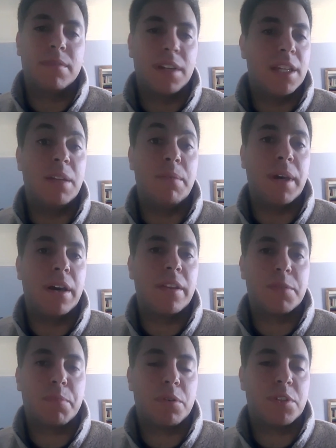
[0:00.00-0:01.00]
an email
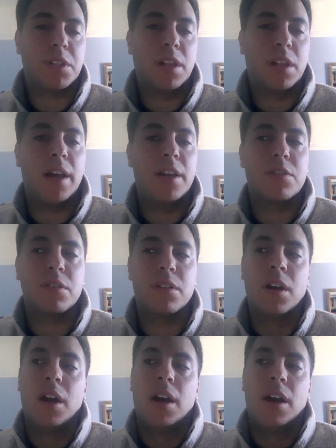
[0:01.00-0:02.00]
that's personalized, or